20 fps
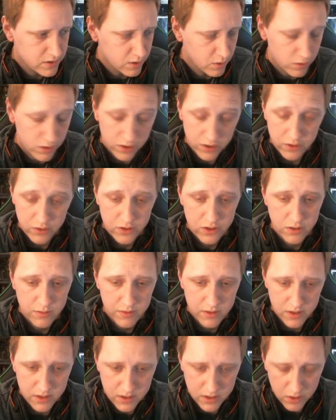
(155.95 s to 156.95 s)

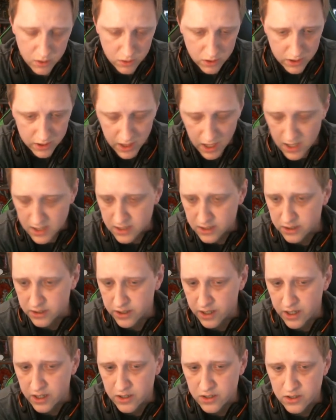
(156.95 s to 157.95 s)
Dokkan content
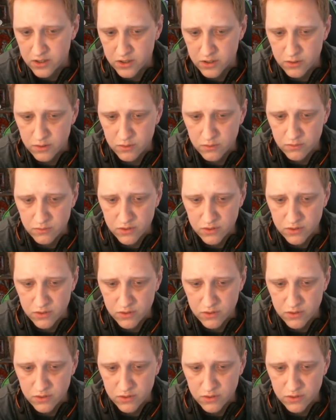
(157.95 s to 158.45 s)
creators who